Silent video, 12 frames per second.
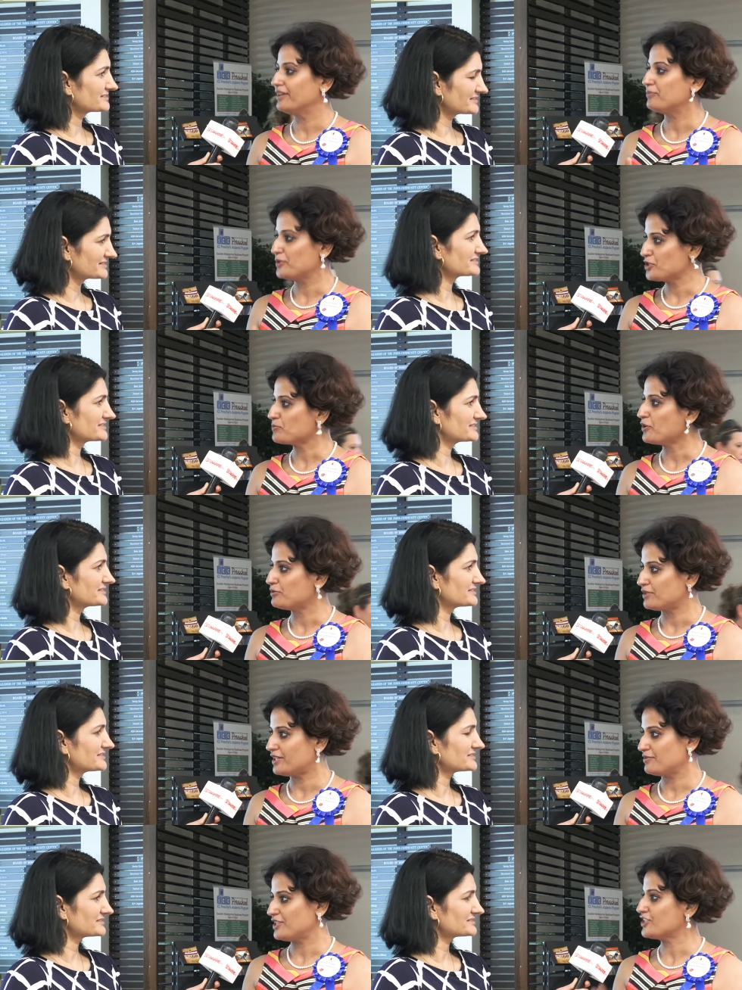Speaker 1: Uh,
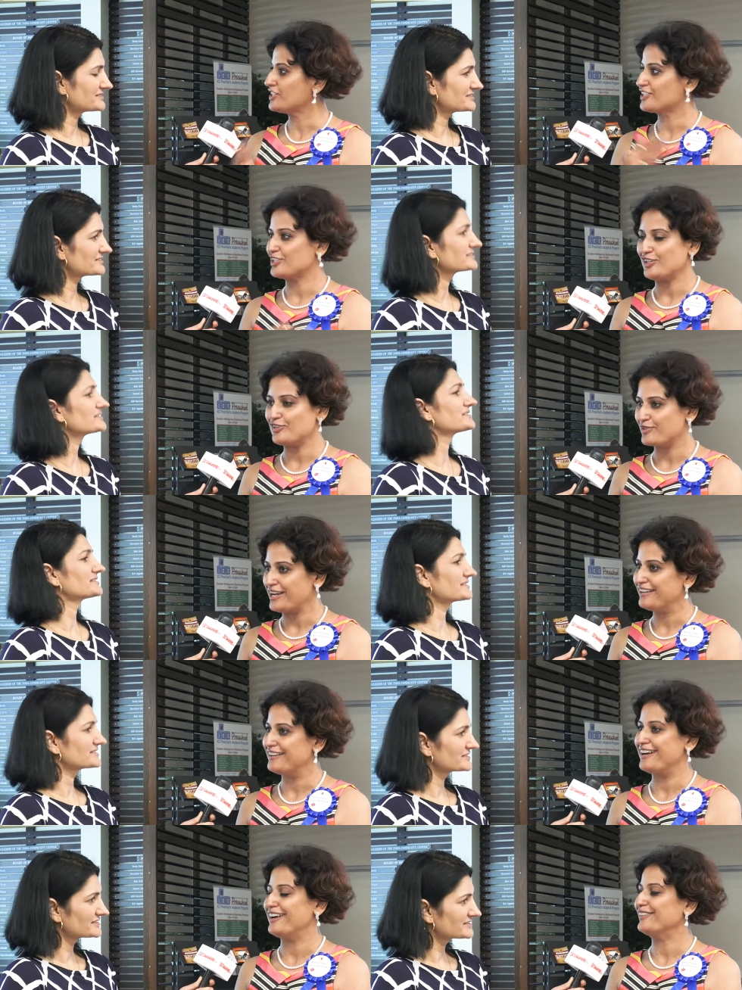postponement. We should start right
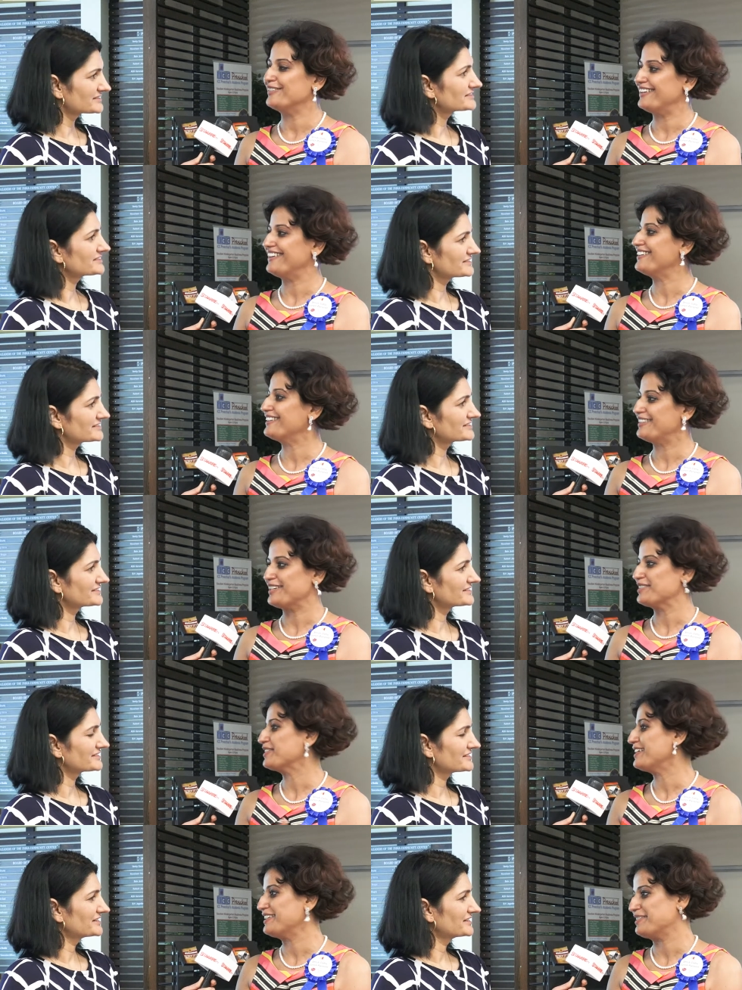now, and that's
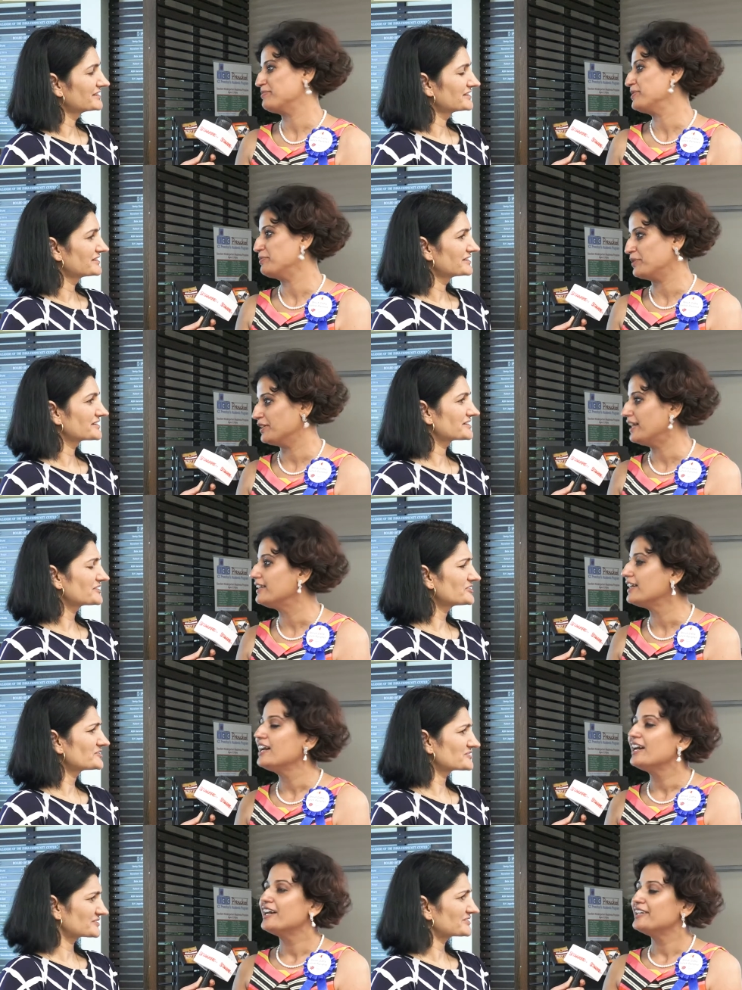what I tell people. And
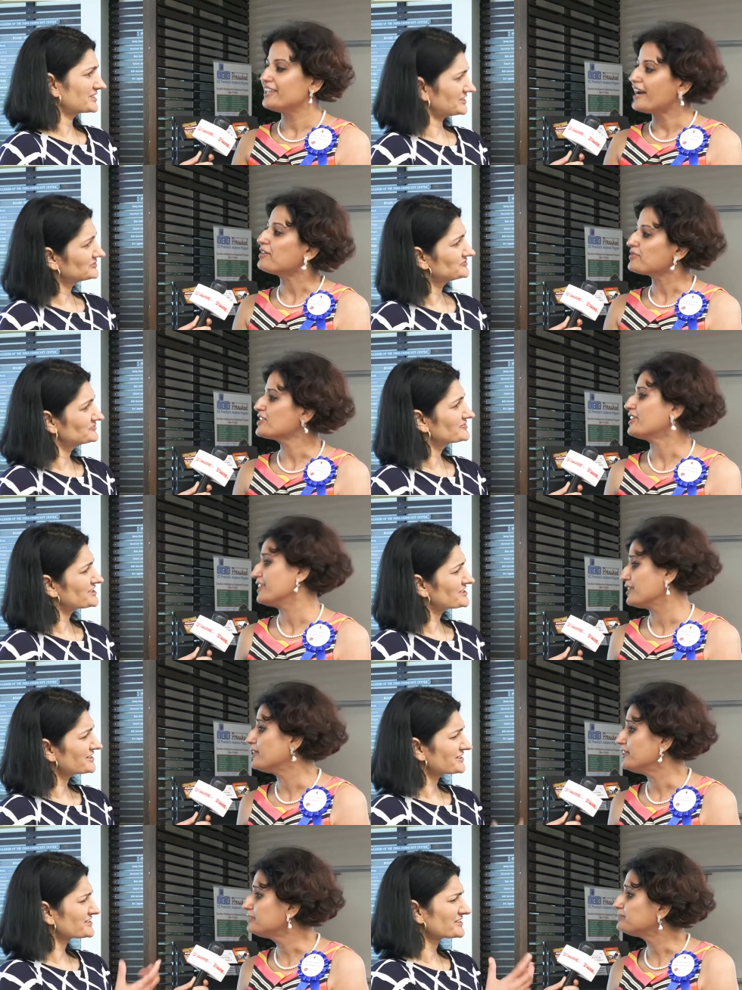yeah, sorry, go
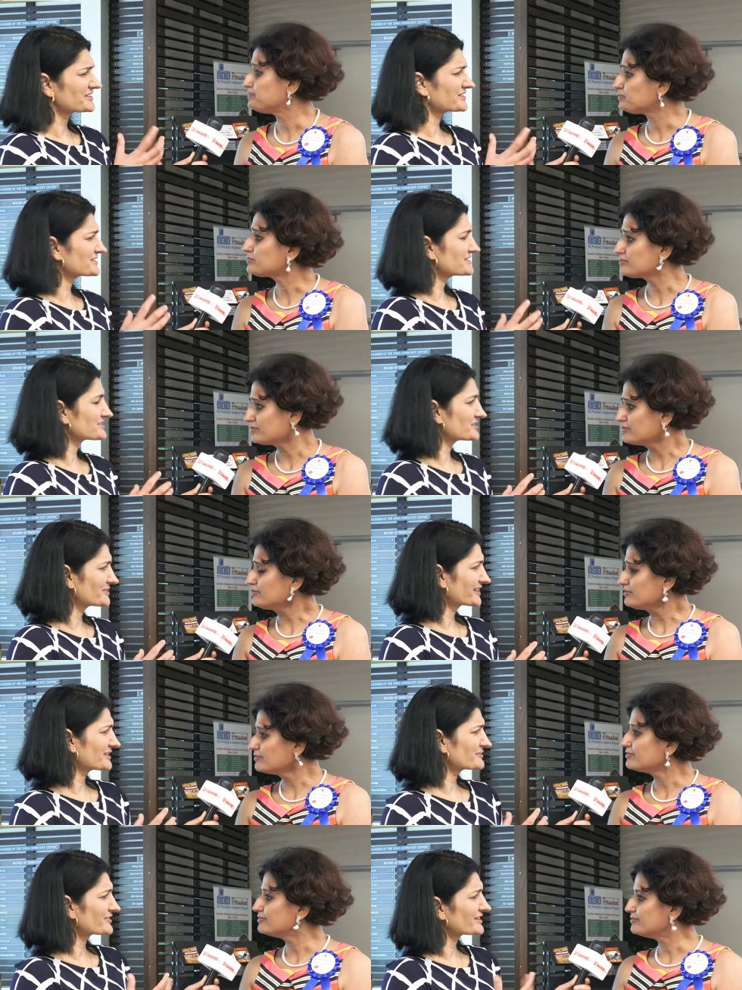ahead.
Speaker 2: Turmeric,
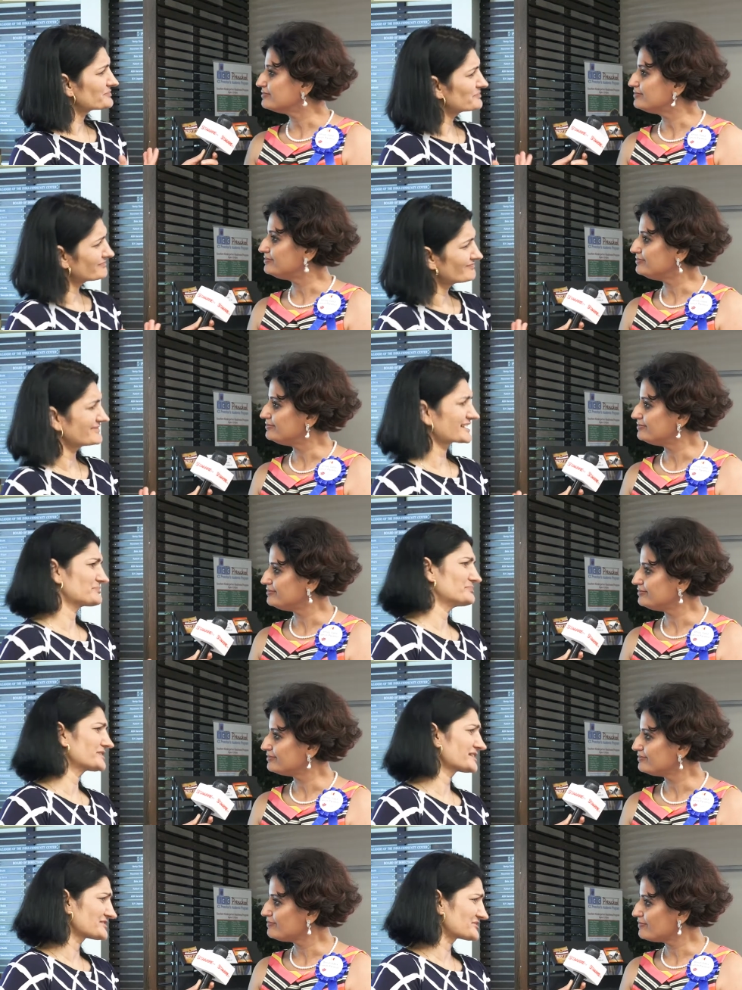can be very like
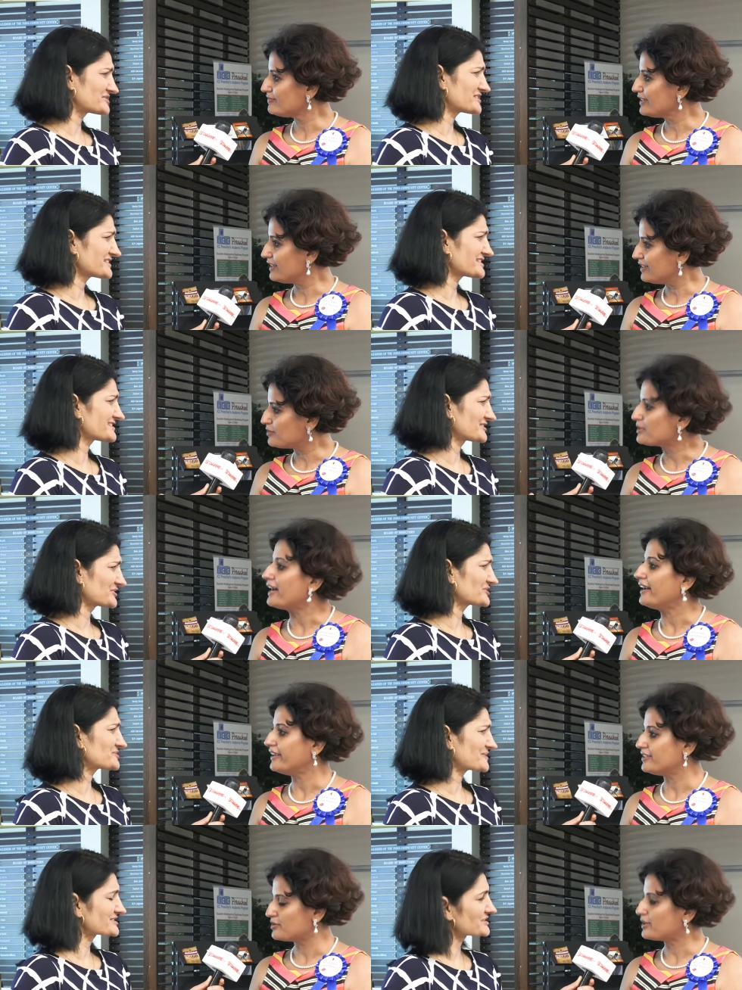bitter to taste, right, know,
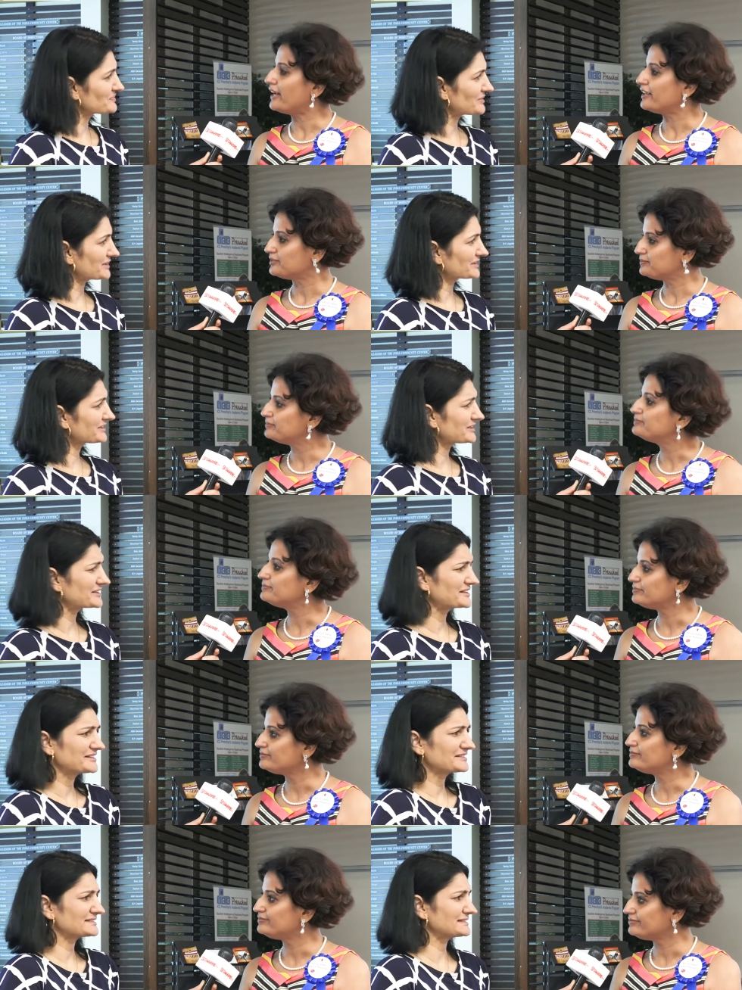especially right. milk. Can mm -hmm,
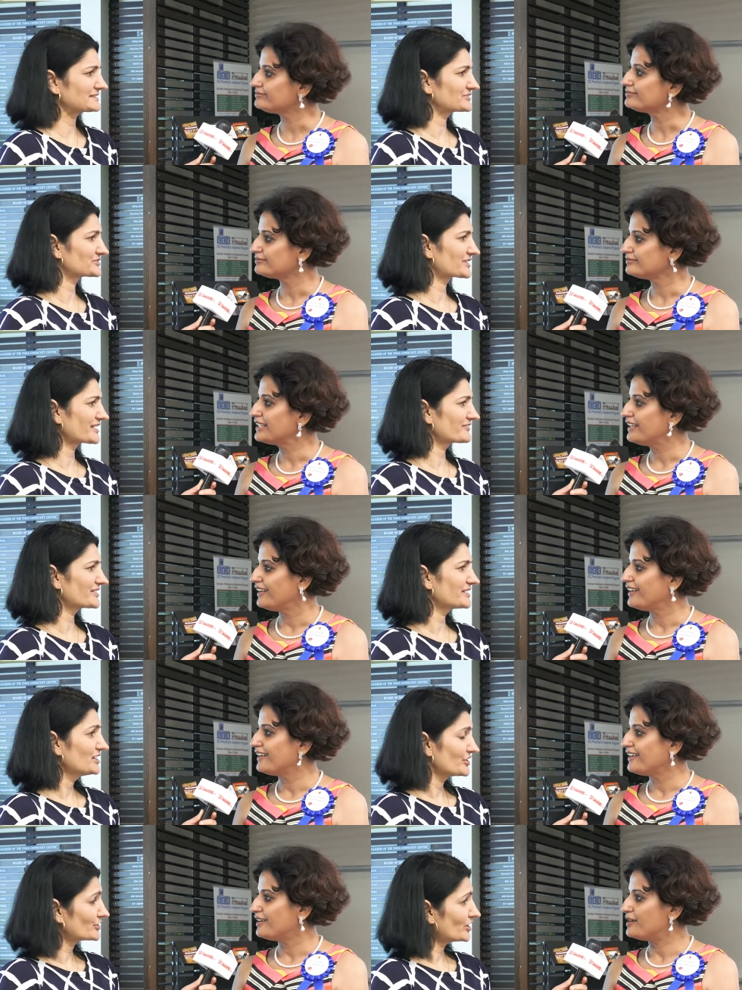we, mm-hmm. you know, can we,
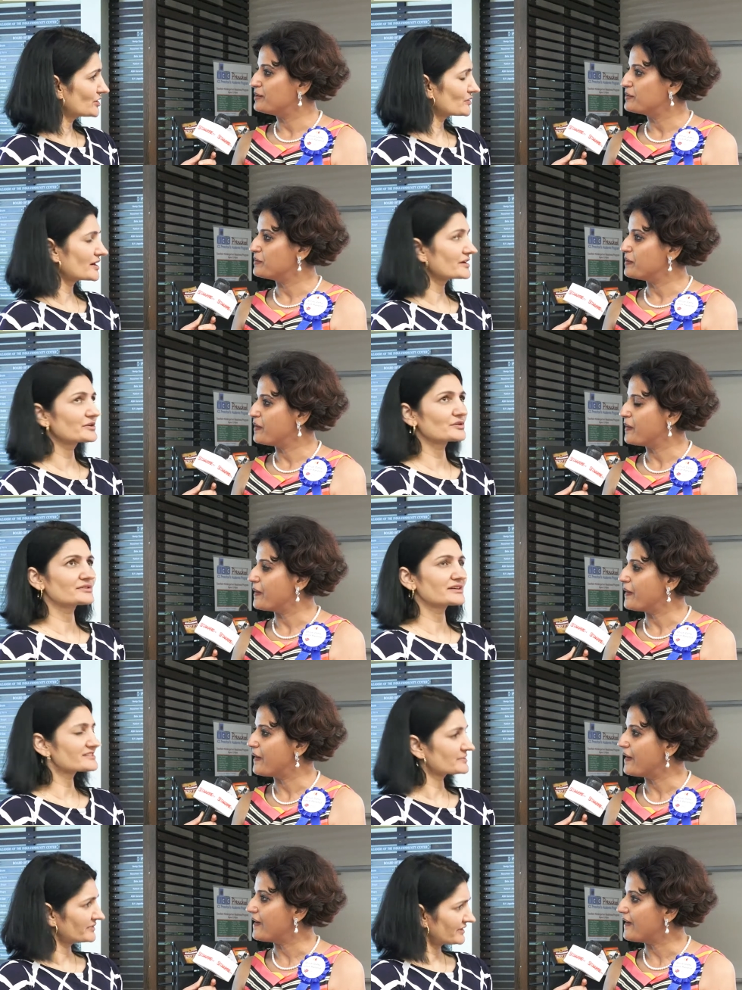you know, how I know there are
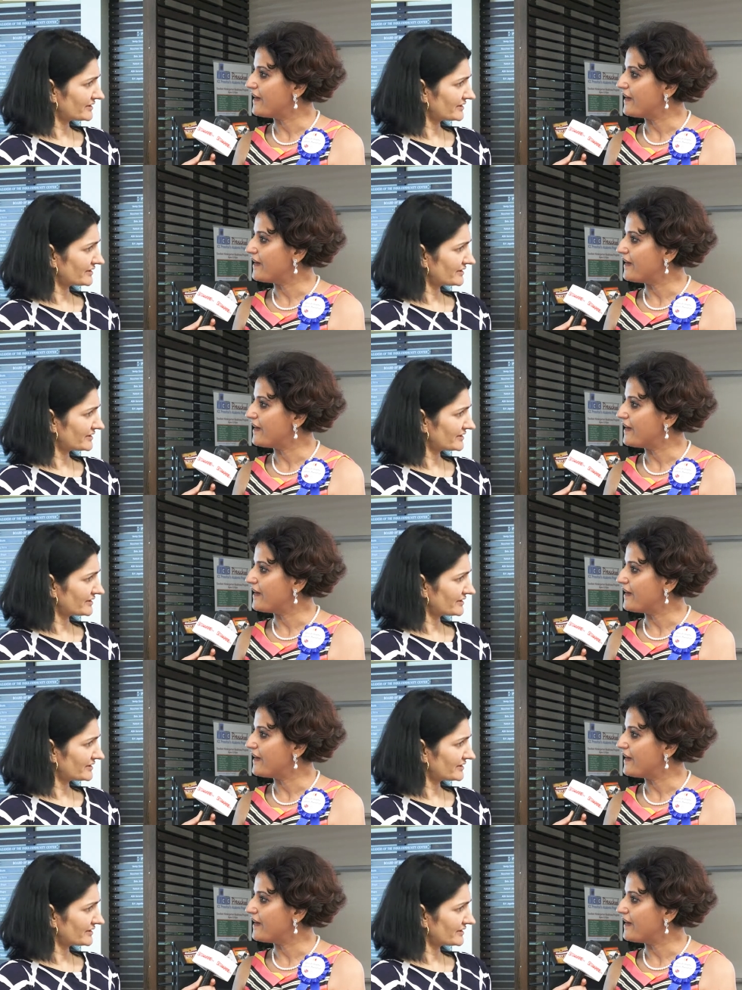some